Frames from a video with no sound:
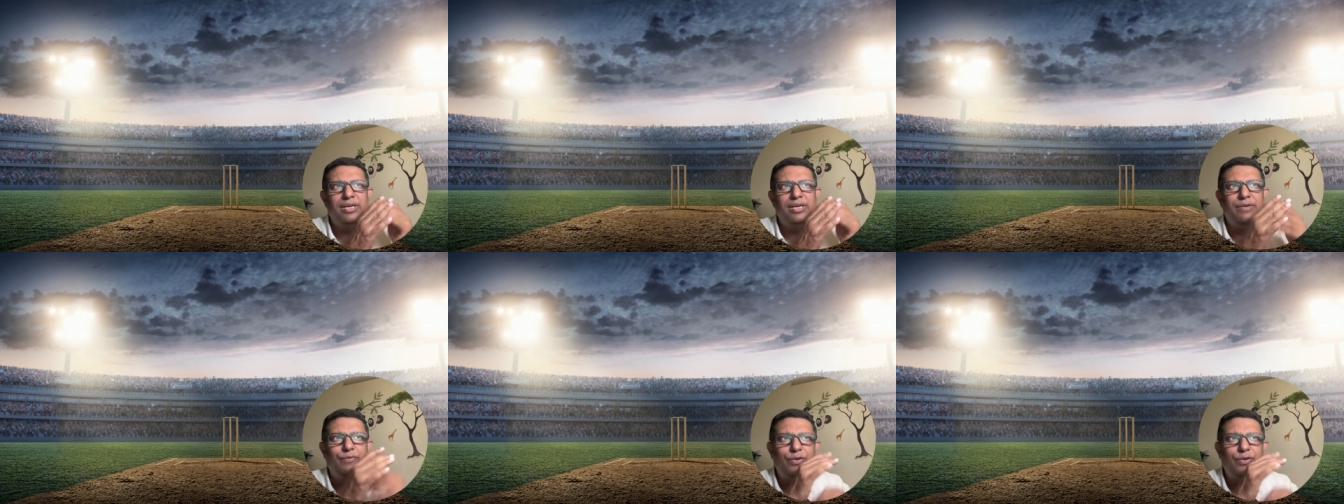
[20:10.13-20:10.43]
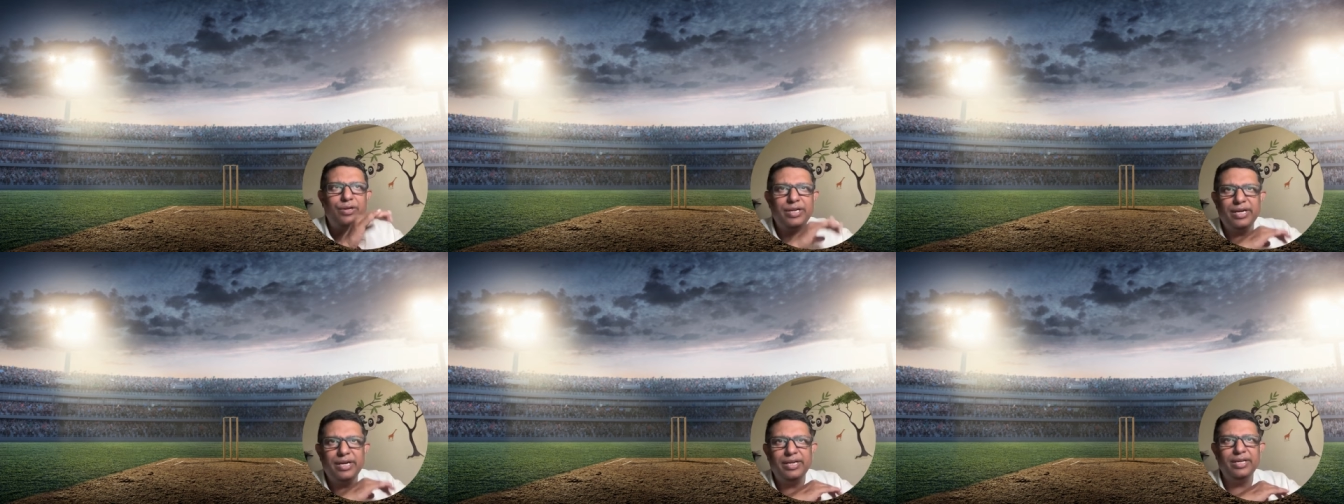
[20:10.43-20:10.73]
if
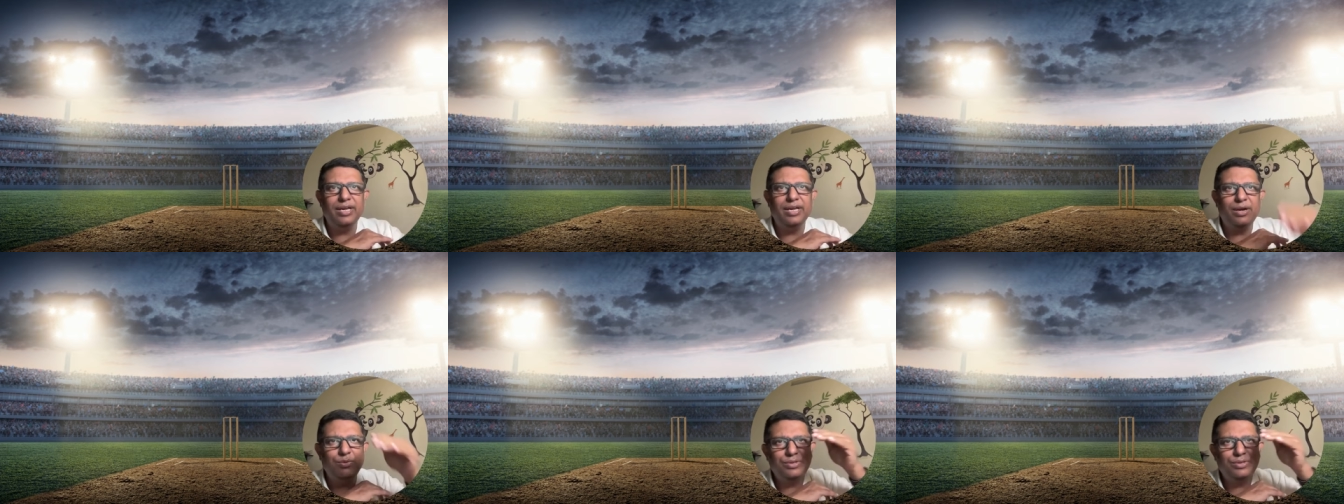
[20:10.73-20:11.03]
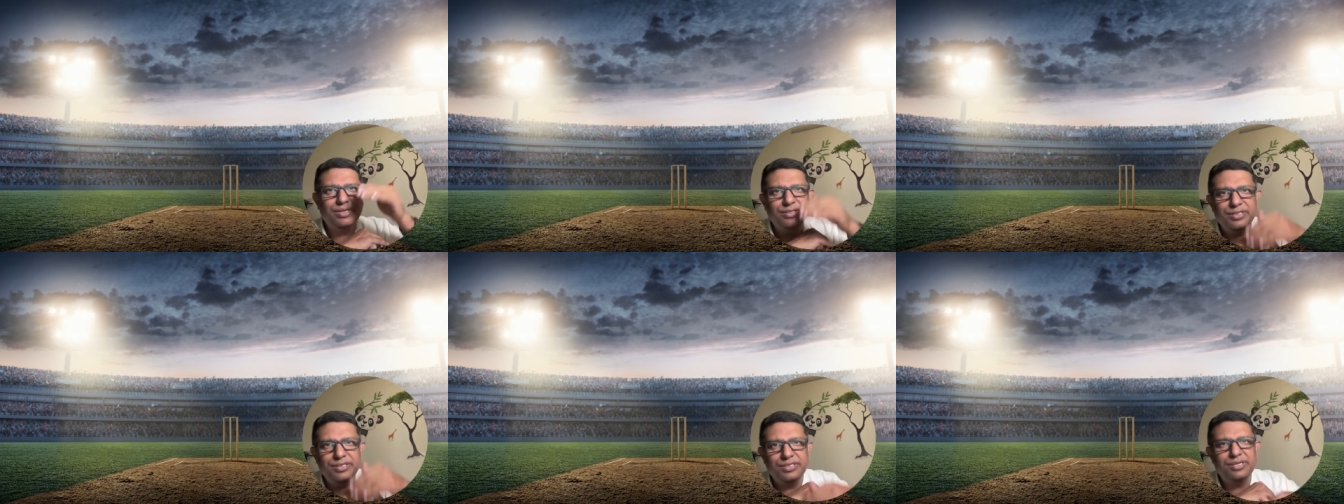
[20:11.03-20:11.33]
you're getting
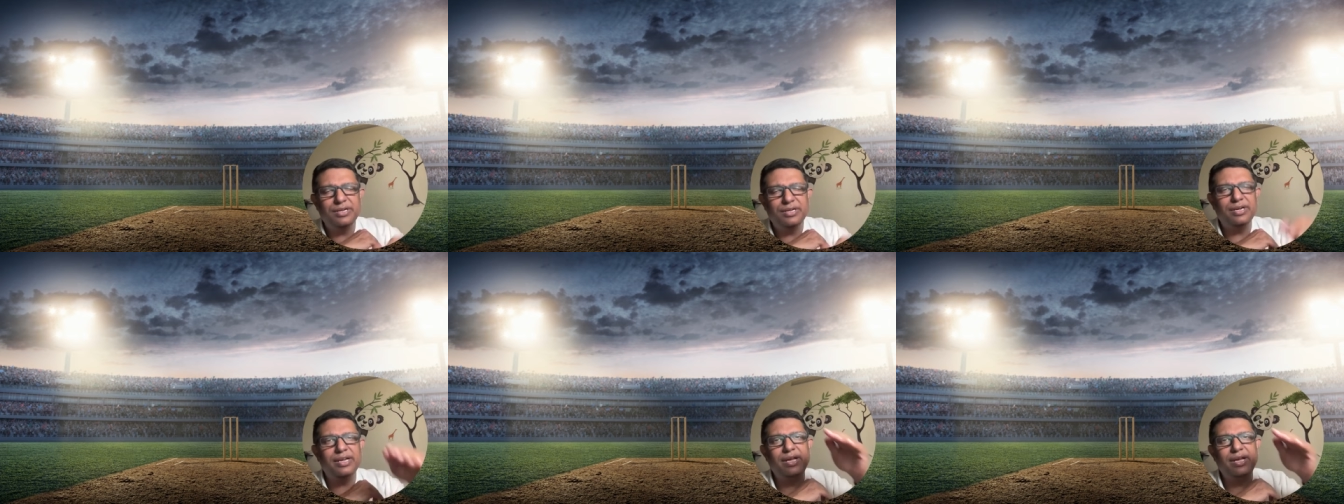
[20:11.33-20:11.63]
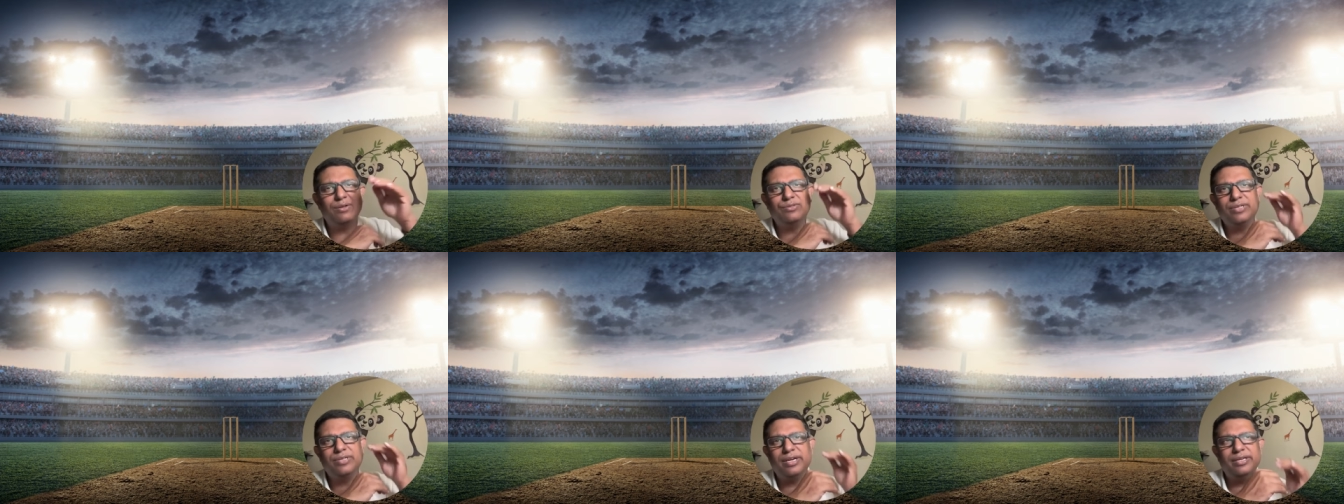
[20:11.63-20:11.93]
out consistently
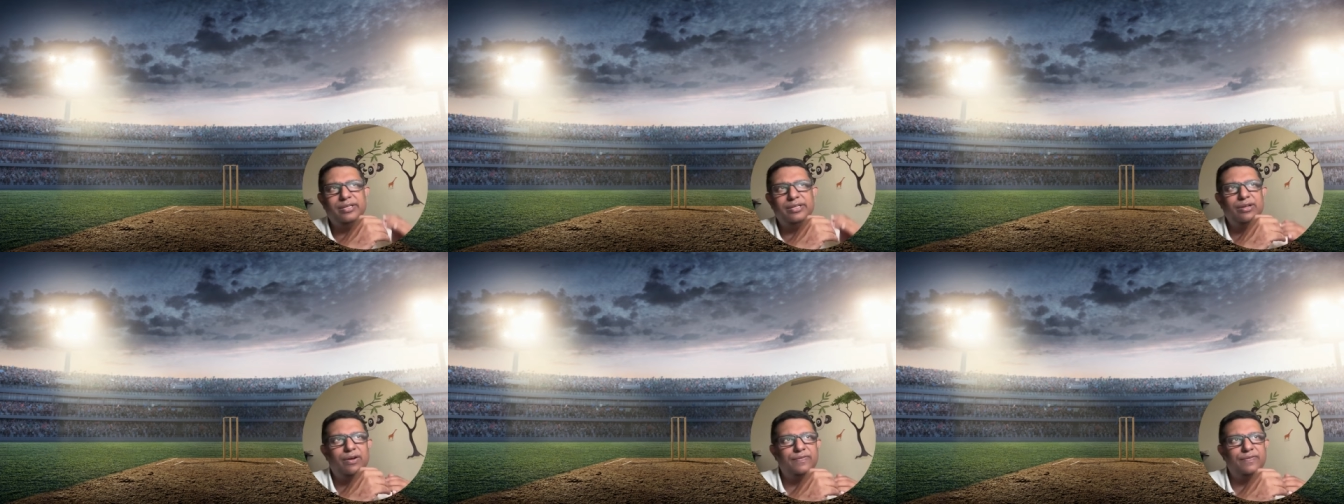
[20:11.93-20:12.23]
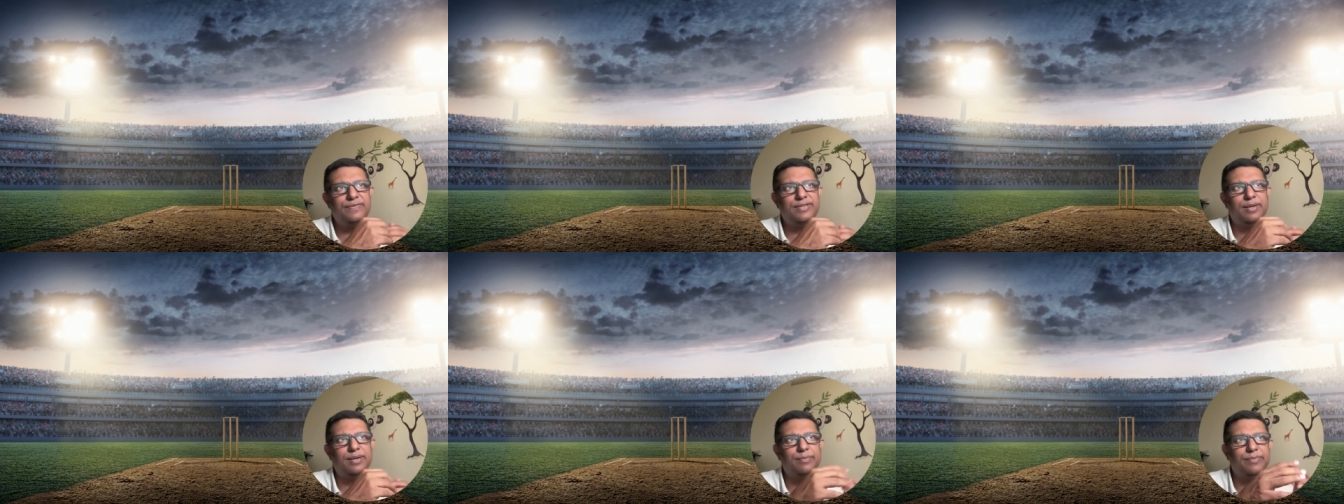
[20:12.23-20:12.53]
outside the
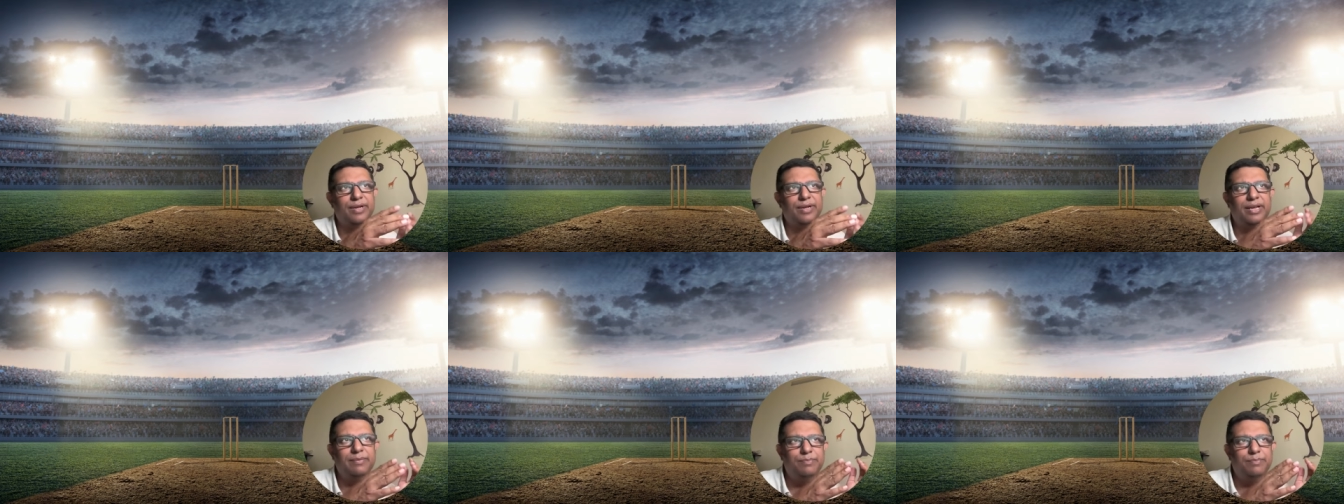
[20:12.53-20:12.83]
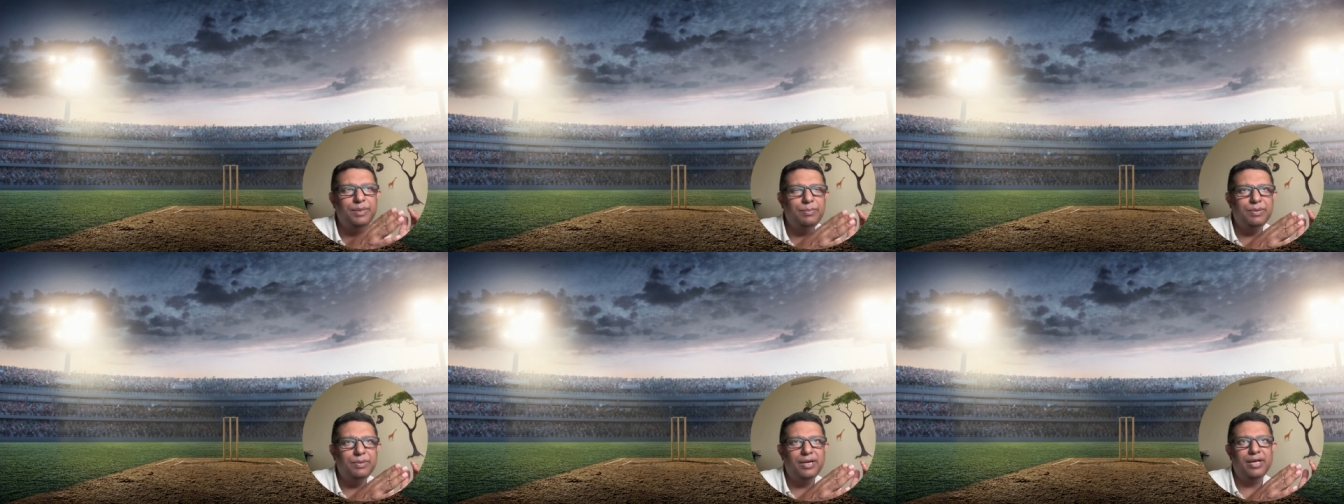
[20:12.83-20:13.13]
off stump
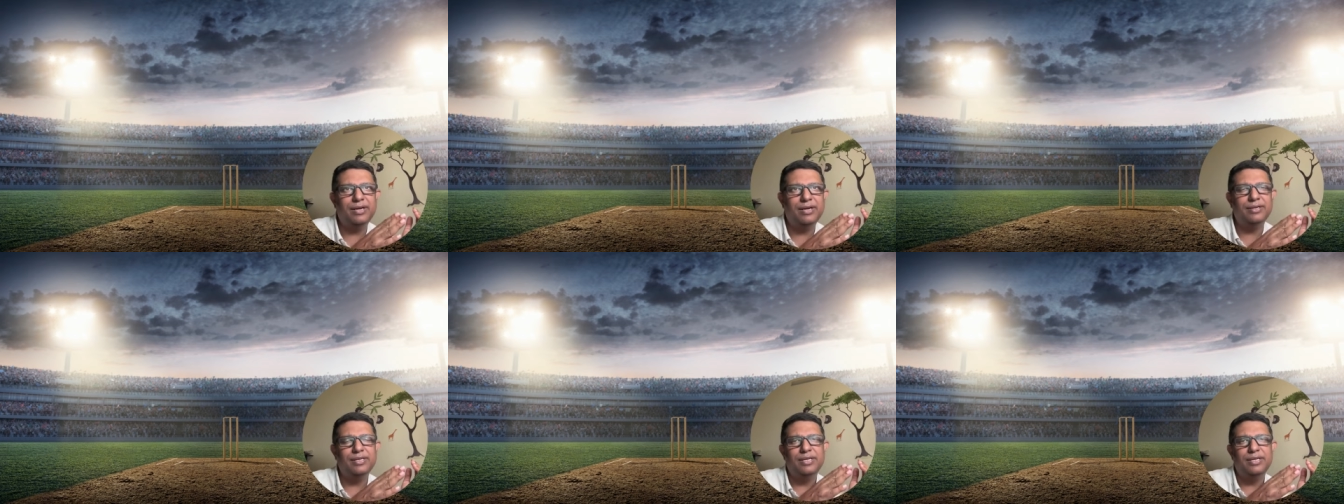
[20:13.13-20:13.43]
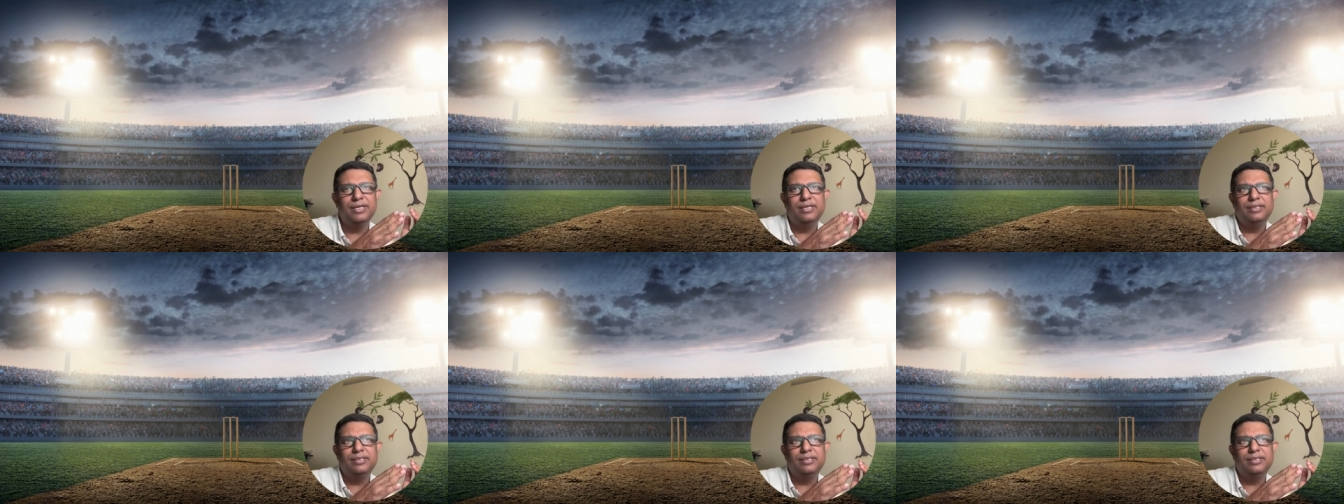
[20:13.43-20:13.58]
and people are